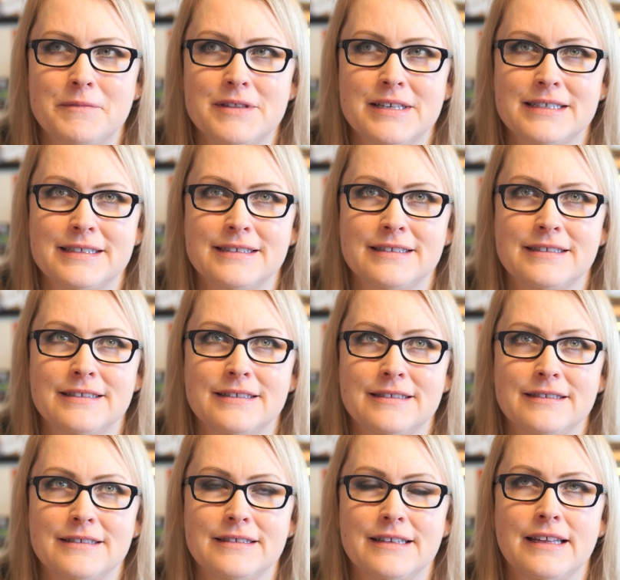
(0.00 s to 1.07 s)
just
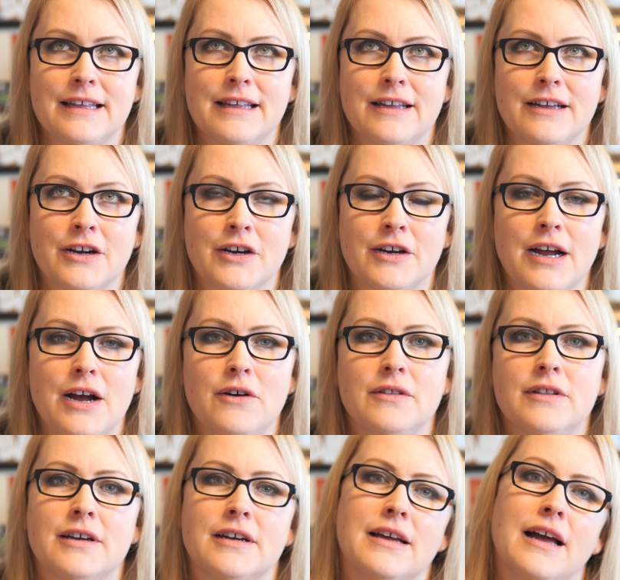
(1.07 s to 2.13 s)
her
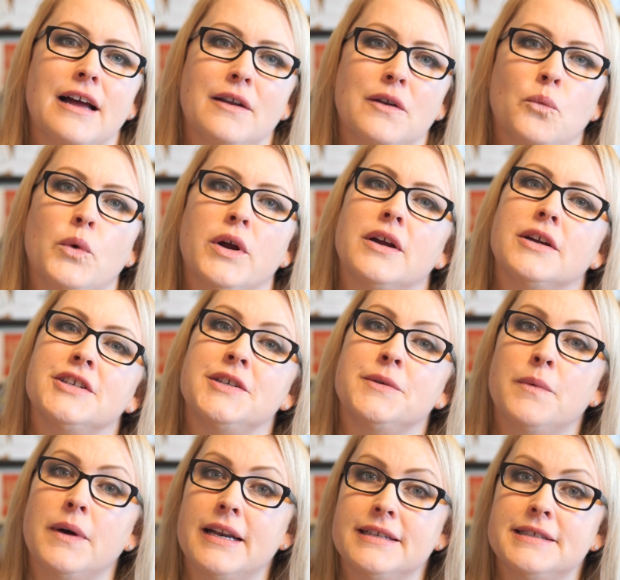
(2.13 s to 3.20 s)
outlook on where she
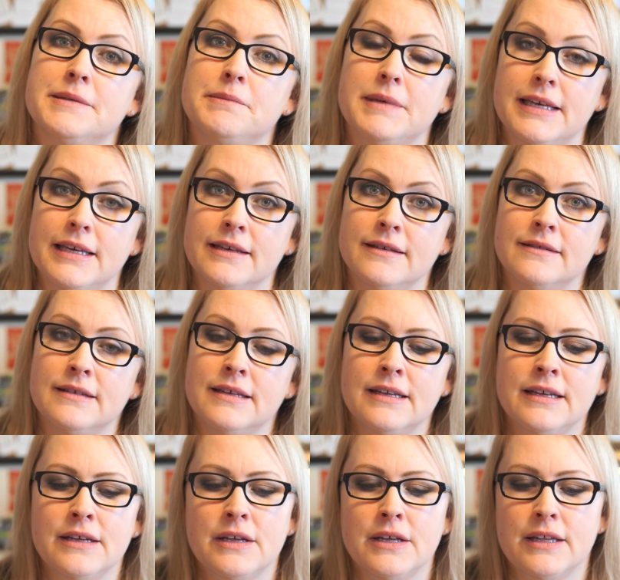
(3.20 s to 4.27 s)
wanted to be,
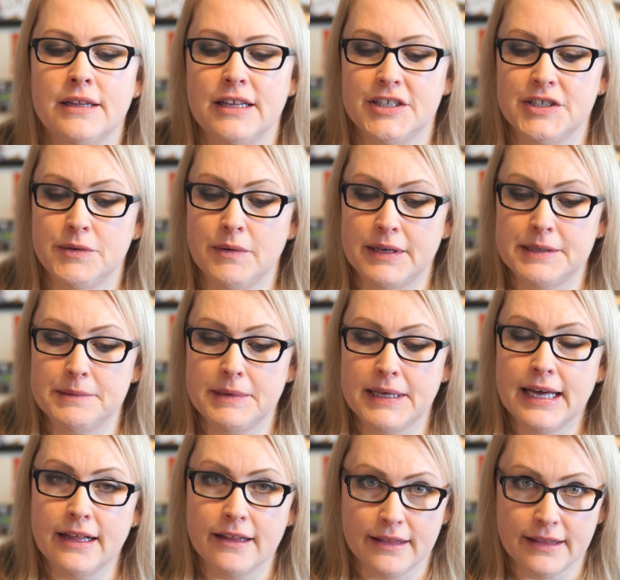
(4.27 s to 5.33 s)
that she wanted to be
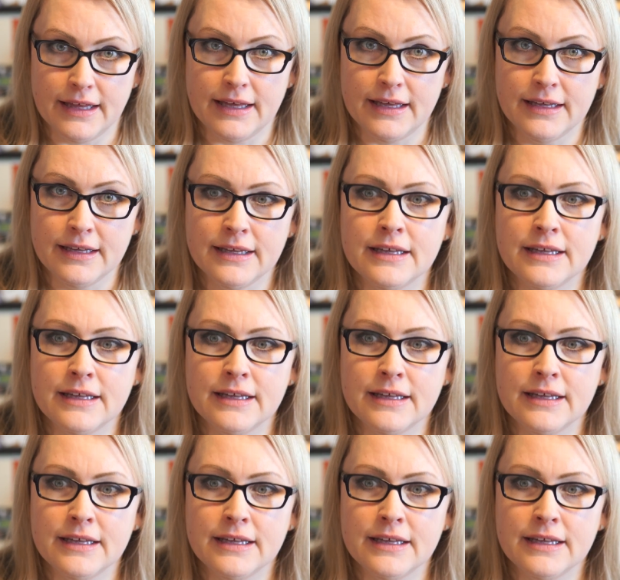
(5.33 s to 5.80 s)
healthy,